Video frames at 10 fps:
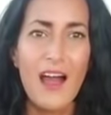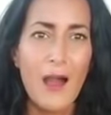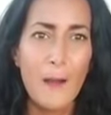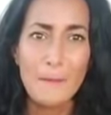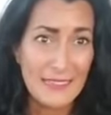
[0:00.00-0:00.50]

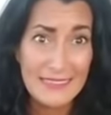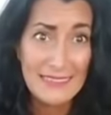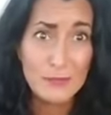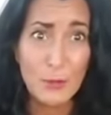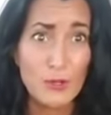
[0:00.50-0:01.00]
Um, he,
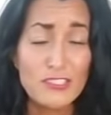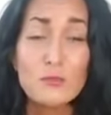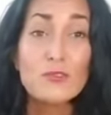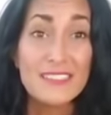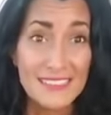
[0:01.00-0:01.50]
this
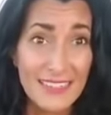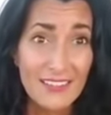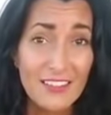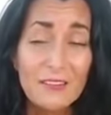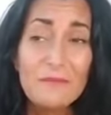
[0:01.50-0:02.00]
person was
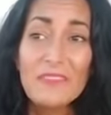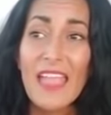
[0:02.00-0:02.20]
single